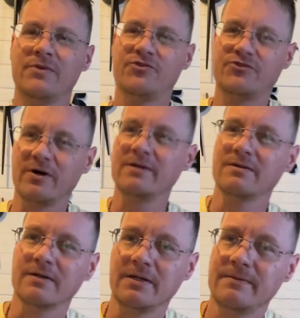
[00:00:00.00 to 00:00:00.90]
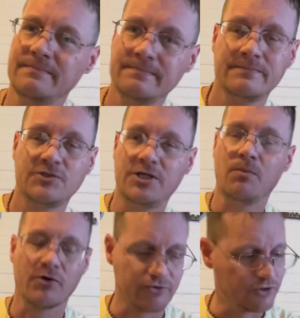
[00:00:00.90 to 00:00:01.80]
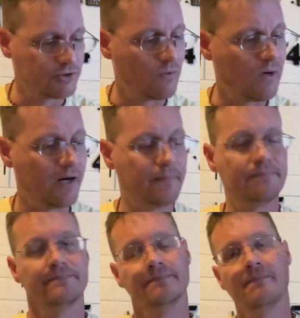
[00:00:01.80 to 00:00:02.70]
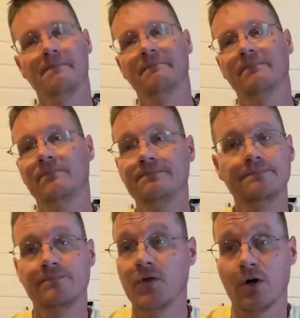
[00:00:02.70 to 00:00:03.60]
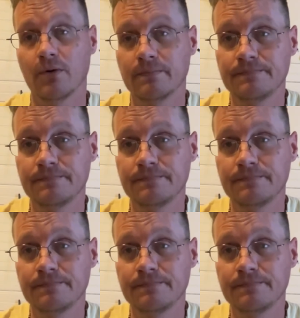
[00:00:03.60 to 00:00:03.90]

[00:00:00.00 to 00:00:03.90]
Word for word: suddenly, she wants to show up. No.